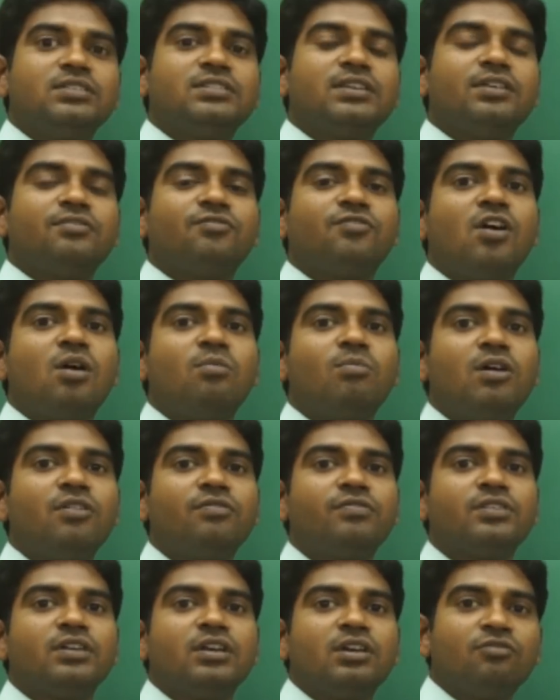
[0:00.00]
is a form
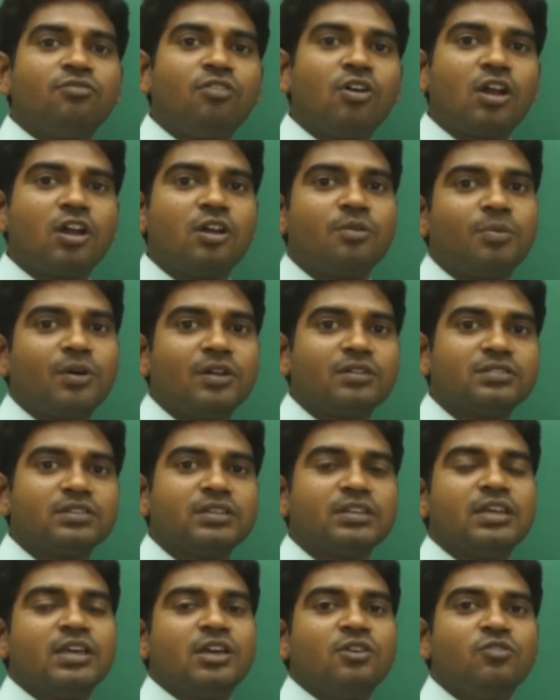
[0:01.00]
of foreign
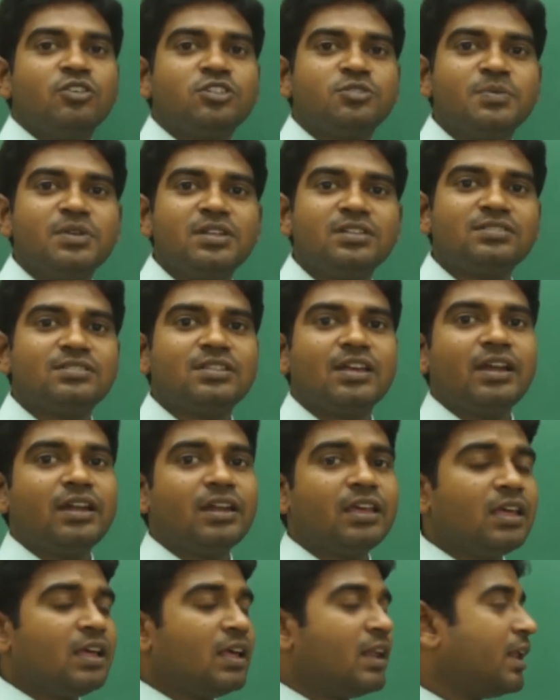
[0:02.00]
policy which means
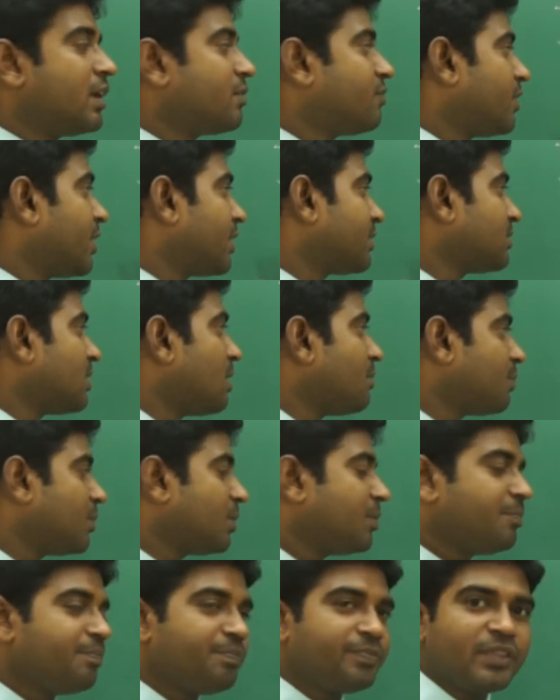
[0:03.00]
that like for
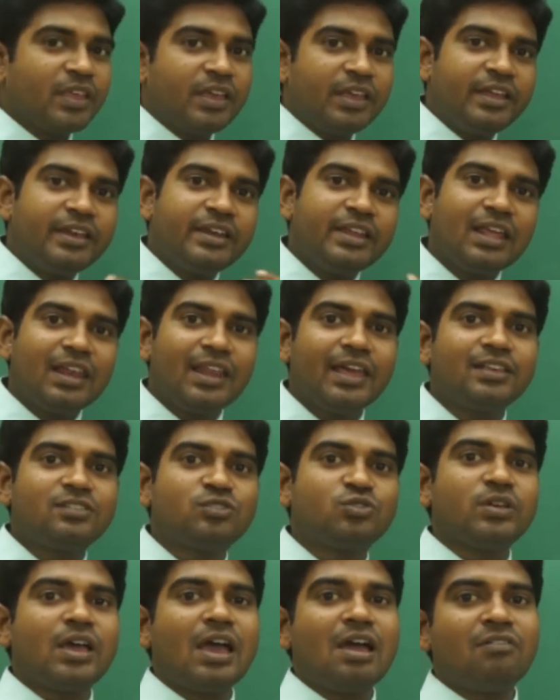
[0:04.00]
example India
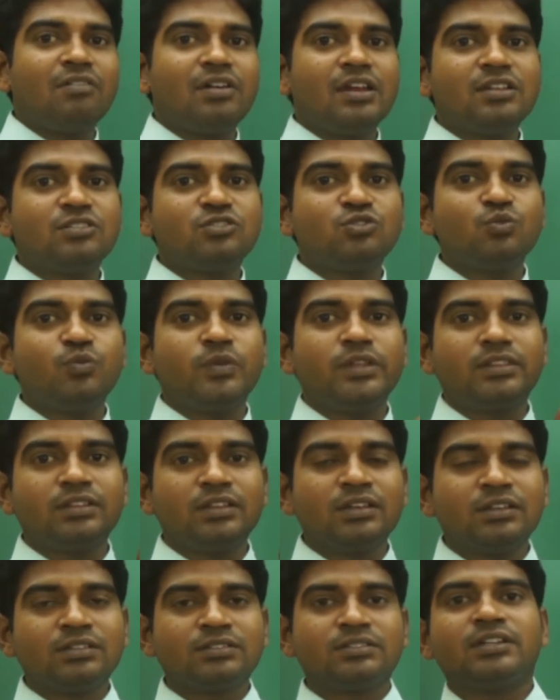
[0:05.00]
likes to have relation
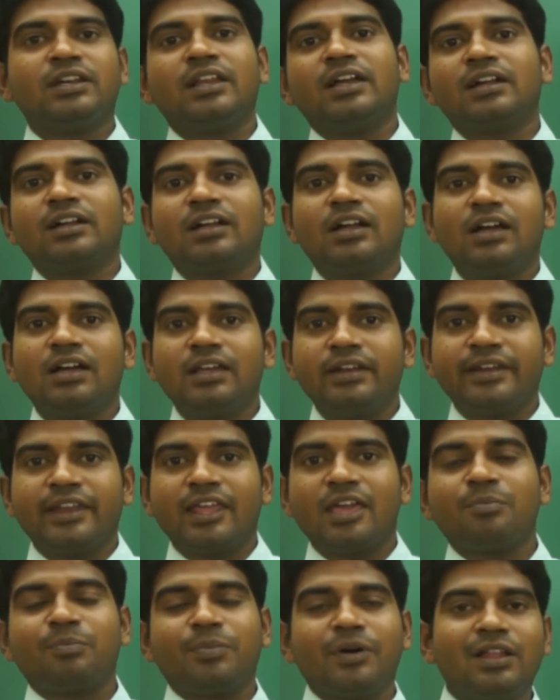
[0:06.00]
with Sri Lanka,
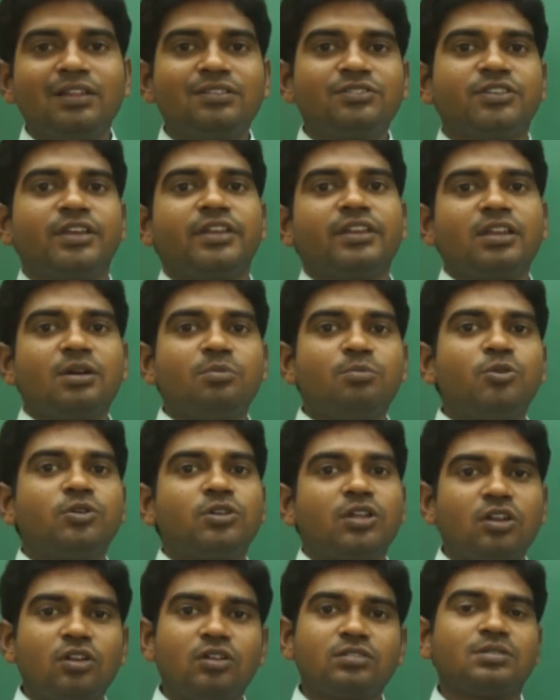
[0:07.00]
Nepal, China,
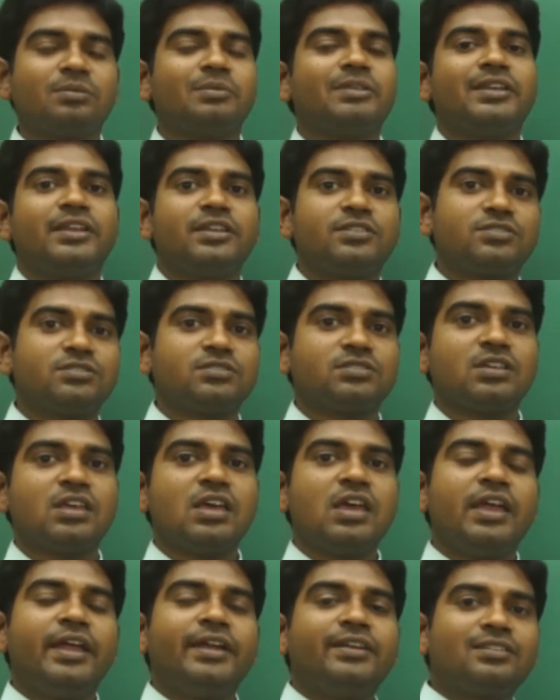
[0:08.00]
Bhutan or some other nations.
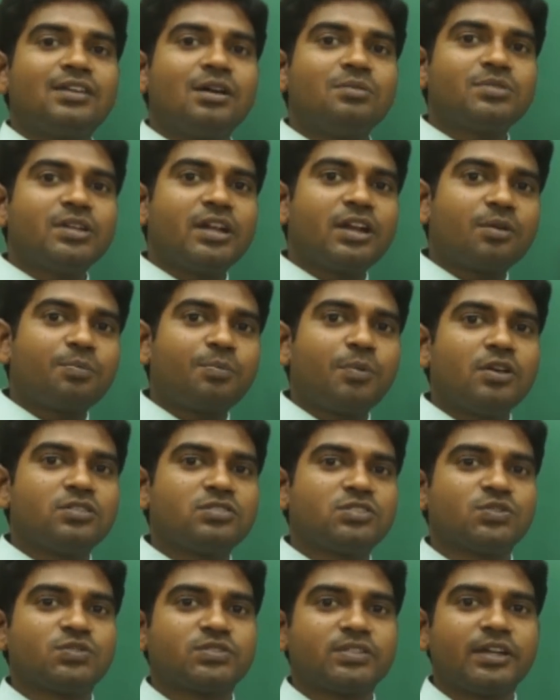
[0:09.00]
It comes under
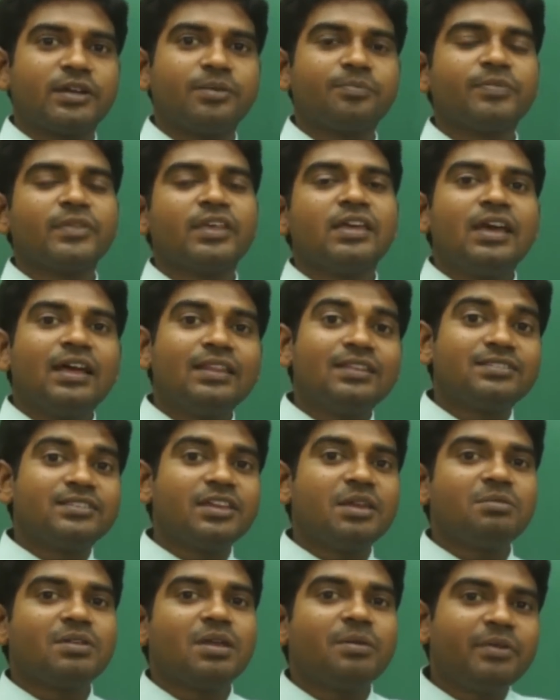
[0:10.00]
positive side. At the
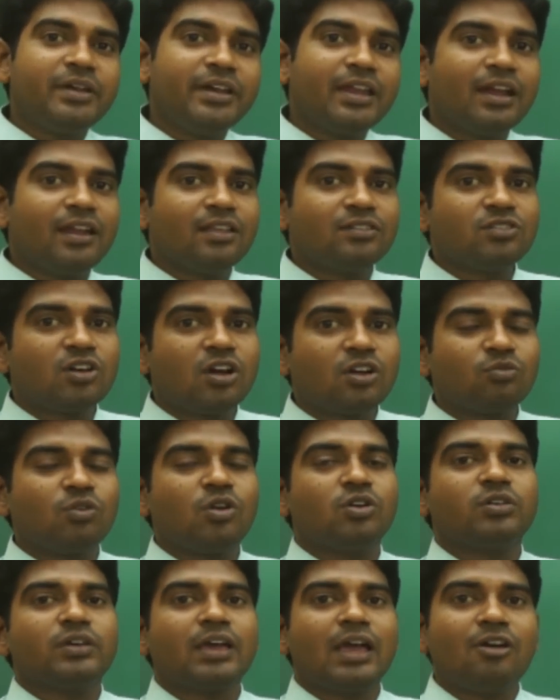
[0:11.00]
same time India does not
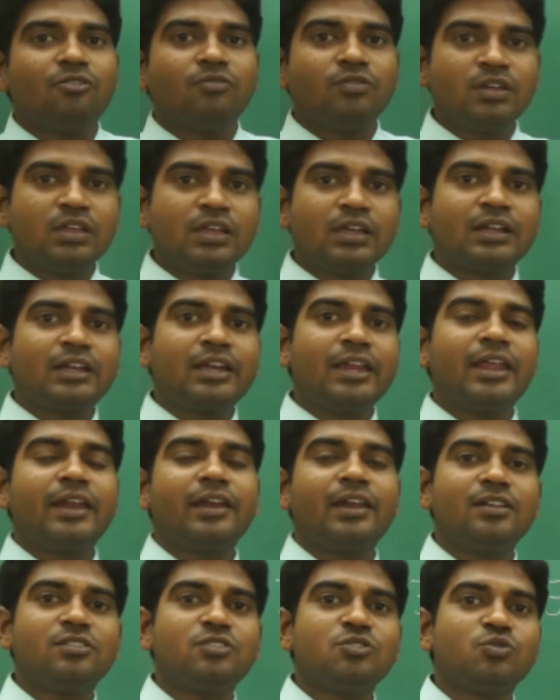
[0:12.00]
want to have clear
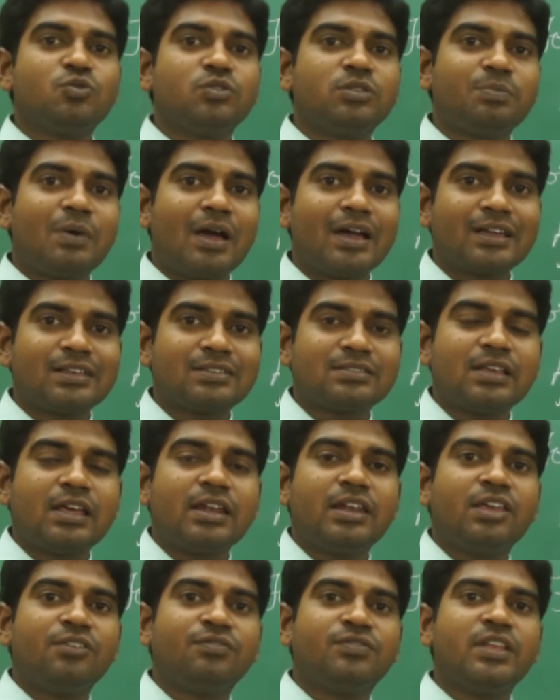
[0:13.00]
relations with
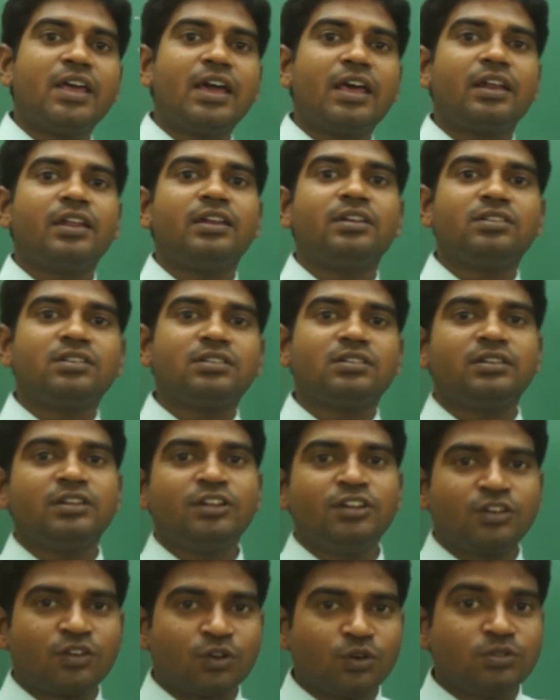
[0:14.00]
Pakistan if they are in,
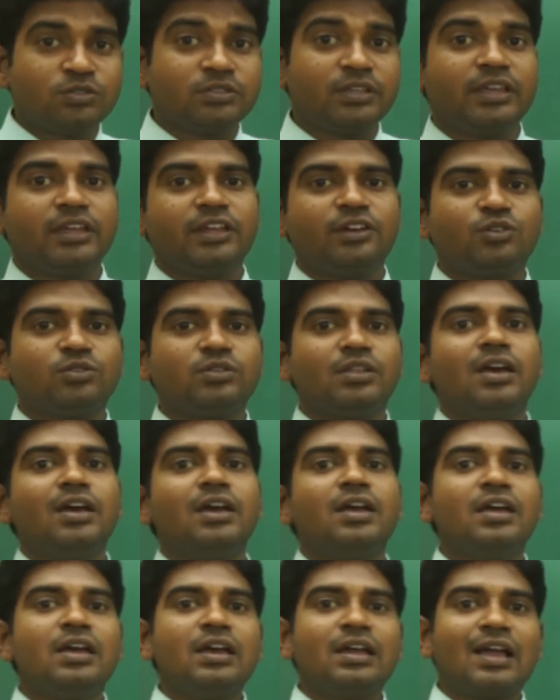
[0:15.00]
intruding into the
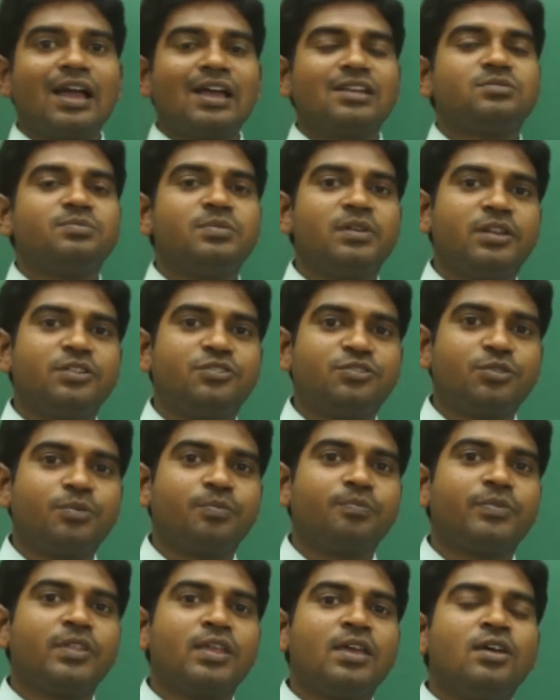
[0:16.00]
Kashmir issue.
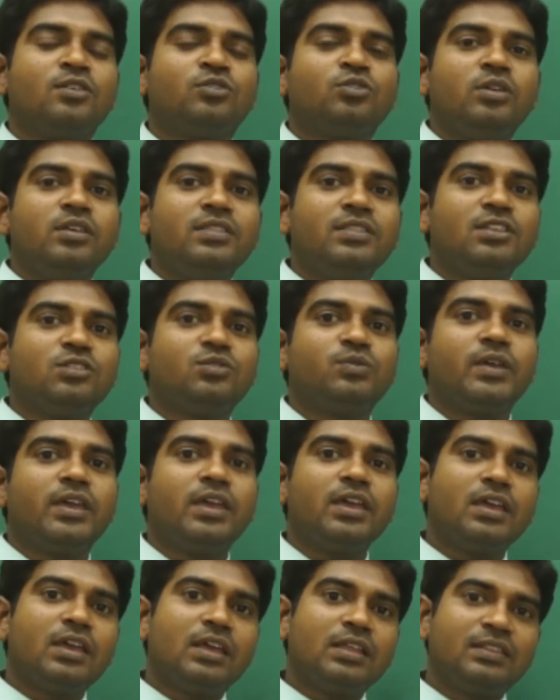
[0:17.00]
So in this
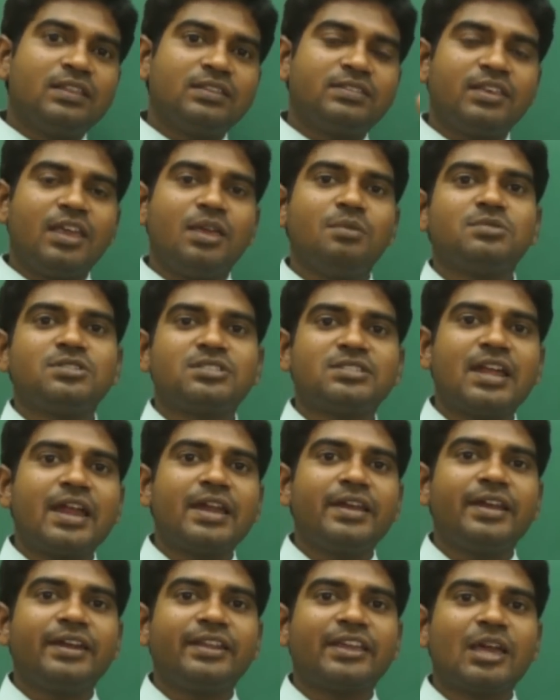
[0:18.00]
way the same
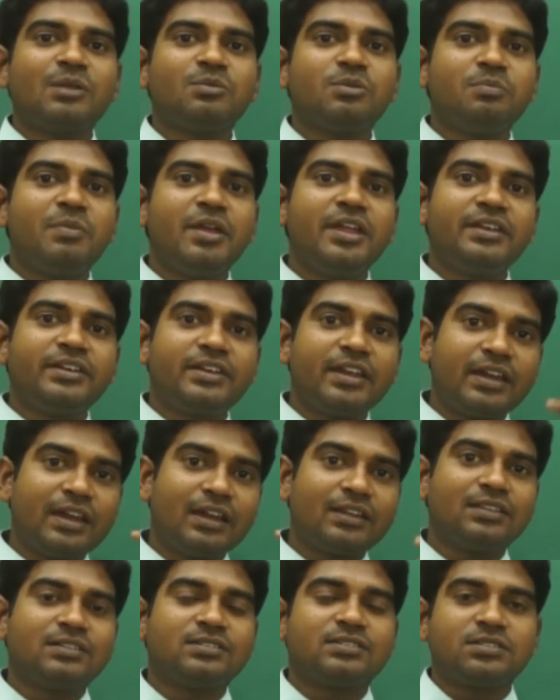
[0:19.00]
standard can be
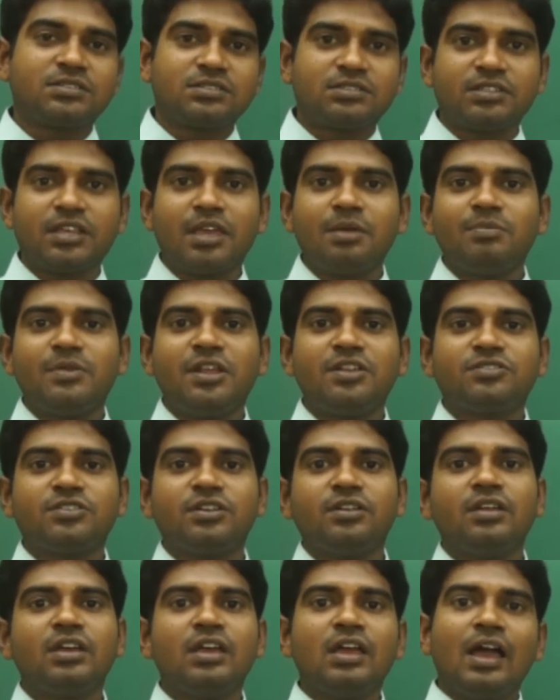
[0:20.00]
maintained at the same
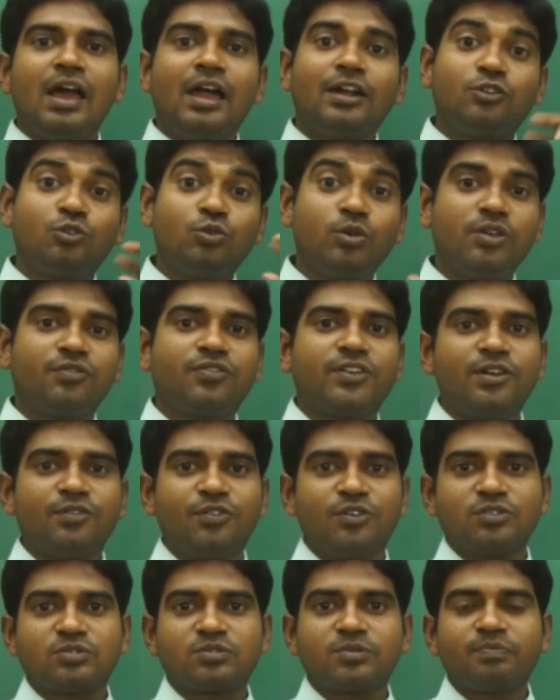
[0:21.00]
nation at two different
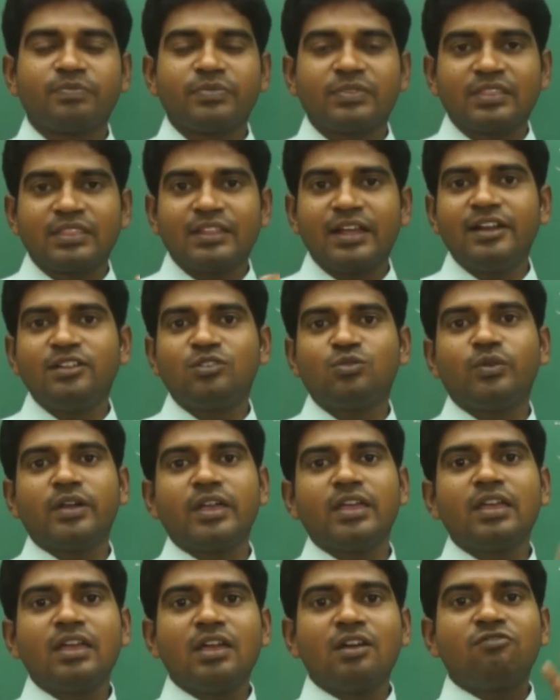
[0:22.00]
views. That is
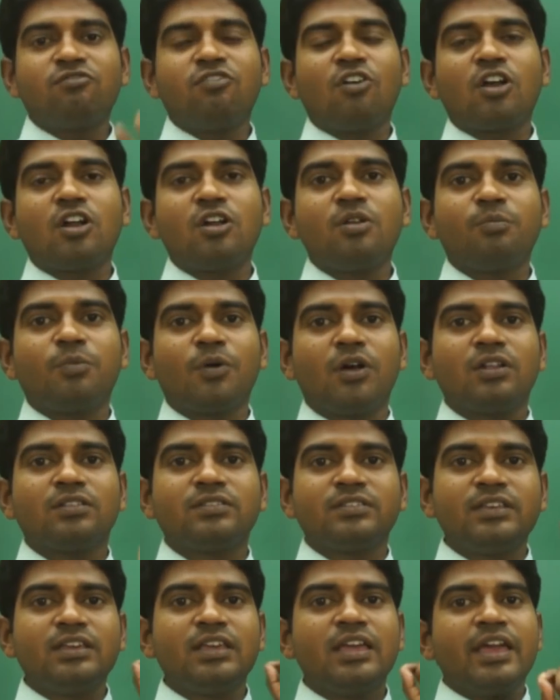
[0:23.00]
why foreign
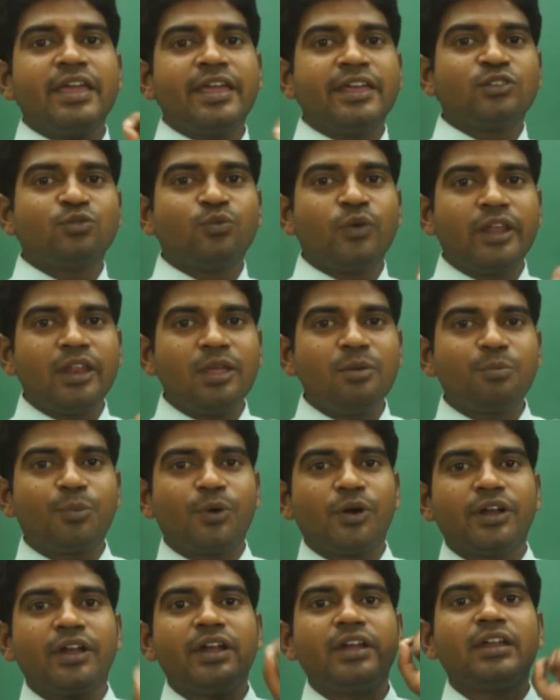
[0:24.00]
policy is very
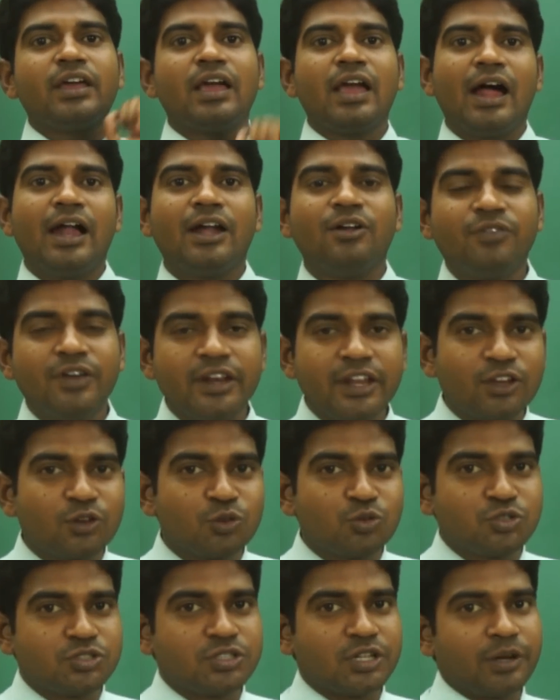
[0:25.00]
important and very
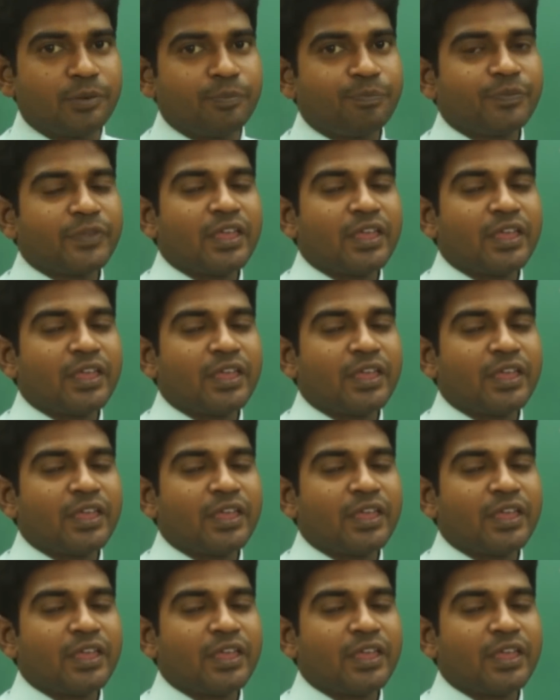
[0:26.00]
crucial.